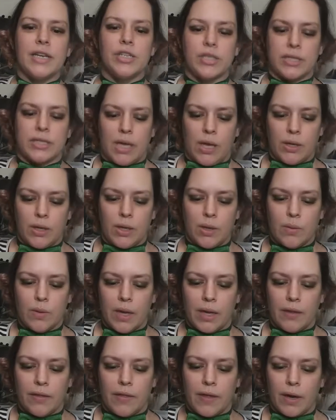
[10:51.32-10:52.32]
I just tell you,
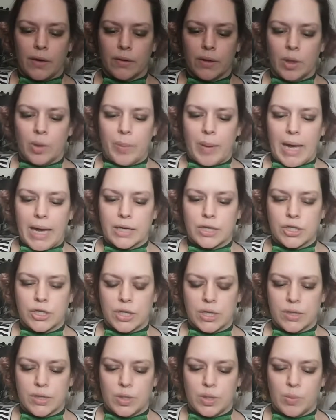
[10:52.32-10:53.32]
like, their little
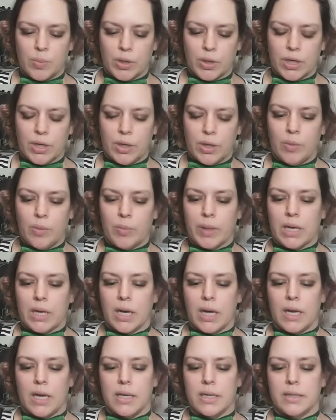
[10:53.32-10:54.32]
packaging is super cute
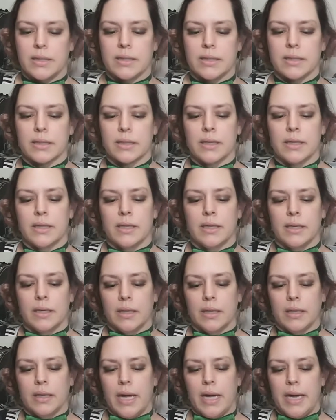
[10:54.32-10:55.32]
because,
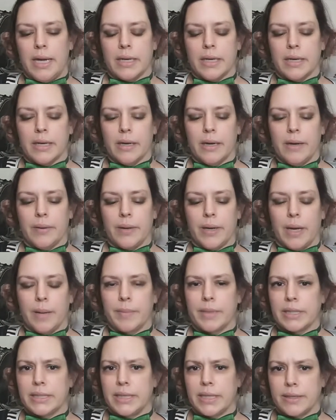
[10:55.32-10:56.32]
like, okay, I'm
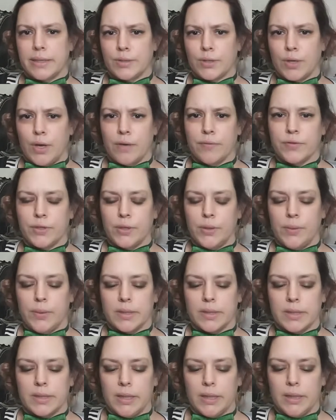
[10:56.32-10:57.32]
going to take this off so you
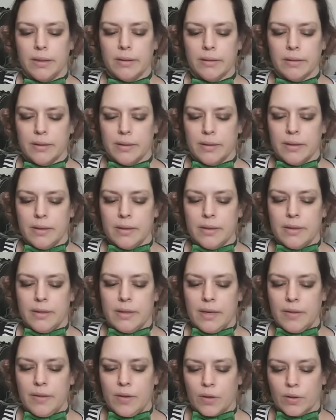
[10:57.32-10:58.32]
can see.
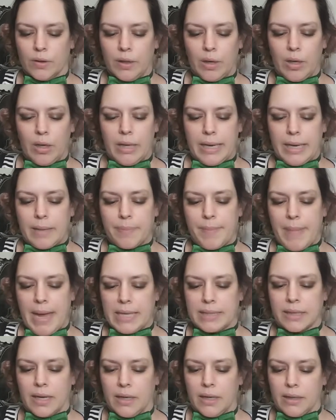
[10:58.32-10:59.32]
Their little, like,
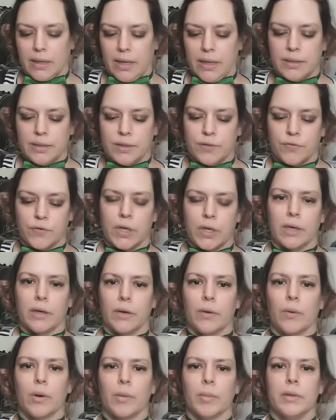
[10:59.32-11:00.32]
mascot guy is freaking
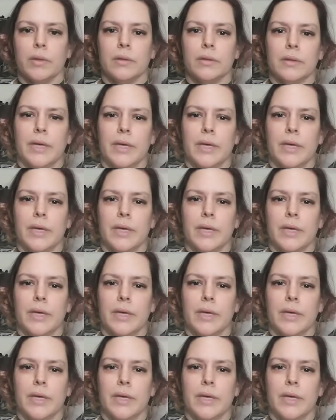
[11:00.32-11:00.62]
adorable.